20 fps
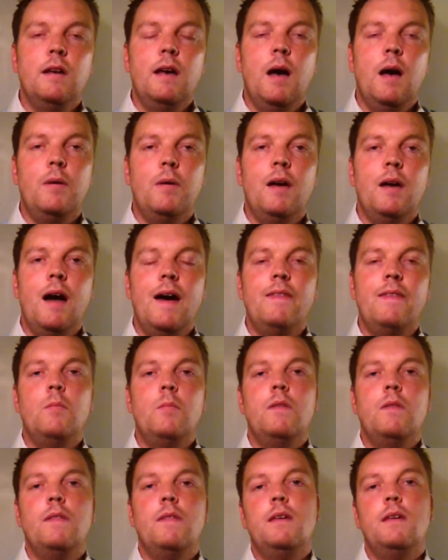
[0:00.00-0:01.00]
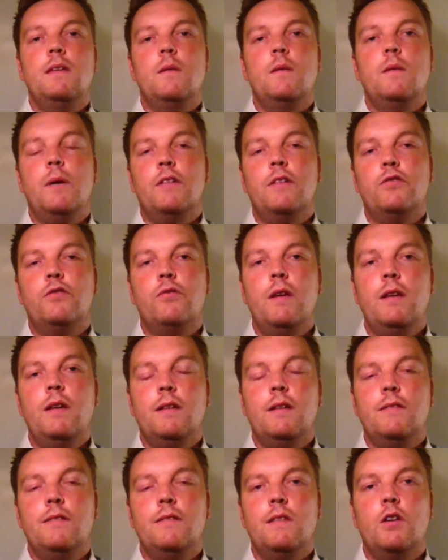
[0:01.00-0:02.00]
and behind them in the big screen you
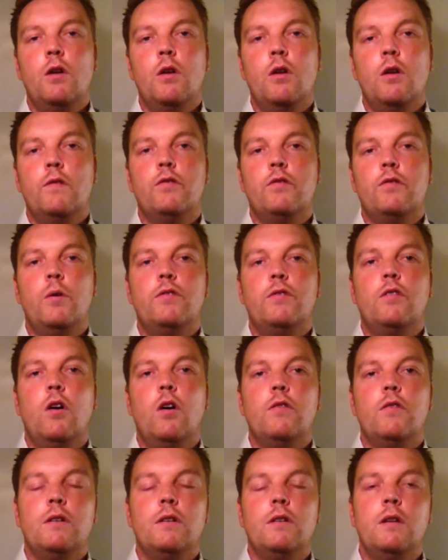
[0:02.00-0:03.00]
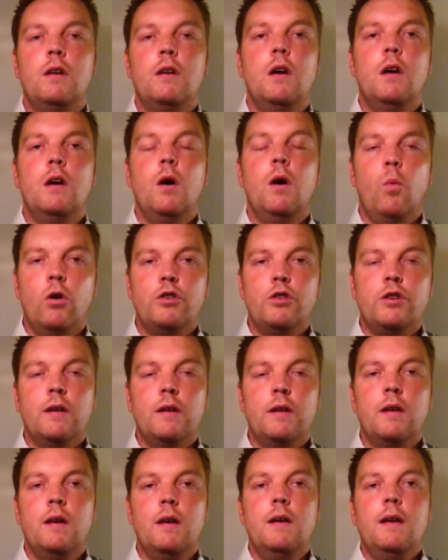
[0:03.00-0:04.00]
can see the girls from Wisconsin
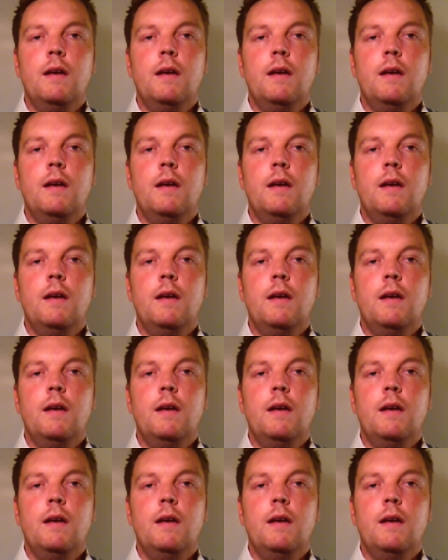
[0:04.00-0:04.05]
watching,